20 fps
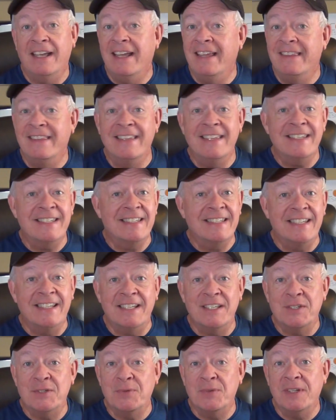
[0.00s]
And this
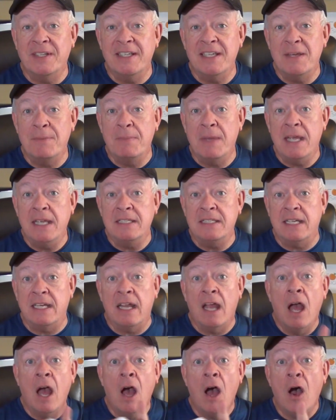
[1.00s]
thing is really
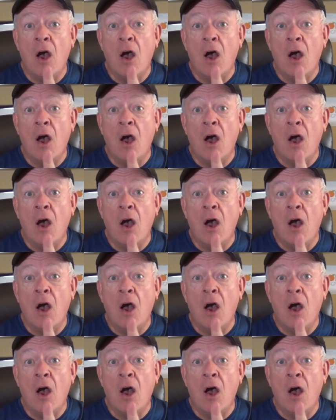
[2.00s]
amazing.